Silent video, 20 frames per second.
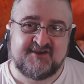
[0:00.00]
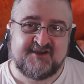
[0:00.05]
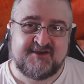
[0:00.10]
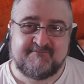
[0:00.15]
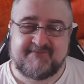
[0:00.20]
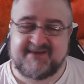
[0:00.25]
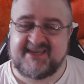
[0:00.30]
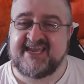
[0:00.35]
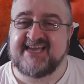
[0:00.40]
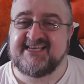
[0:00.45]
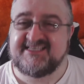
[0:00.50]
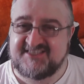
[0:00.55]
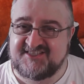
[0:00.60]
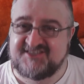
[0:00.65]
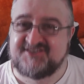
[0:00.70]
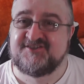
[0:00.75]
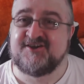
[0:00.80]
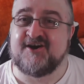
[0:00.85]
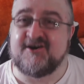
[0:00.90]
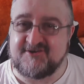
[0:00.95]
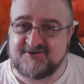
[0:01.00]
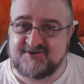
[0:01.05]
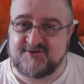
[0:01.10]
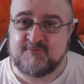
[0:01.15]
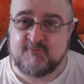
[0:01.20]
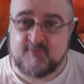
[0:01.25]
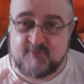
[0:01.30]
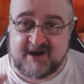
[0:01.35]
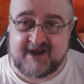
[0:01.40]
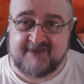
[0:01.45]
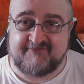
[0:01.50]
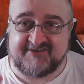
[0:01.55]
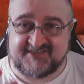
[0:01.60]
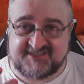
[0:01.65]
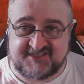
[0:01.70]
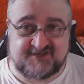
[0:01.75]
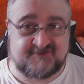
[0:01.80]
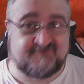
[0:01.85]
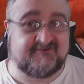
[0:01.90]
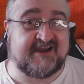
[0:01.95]
But he is stuck with a
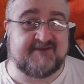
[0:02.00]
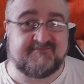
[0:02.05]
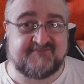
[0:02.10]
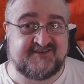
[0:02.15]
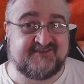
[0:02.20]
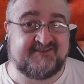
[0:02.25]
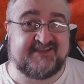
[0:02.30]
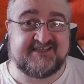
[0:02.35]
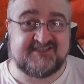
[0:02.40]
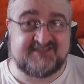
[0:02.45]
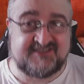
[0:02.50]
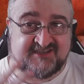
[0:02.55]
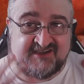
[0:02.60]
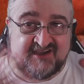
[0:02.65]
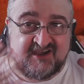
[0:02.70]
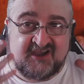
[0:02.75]
script that's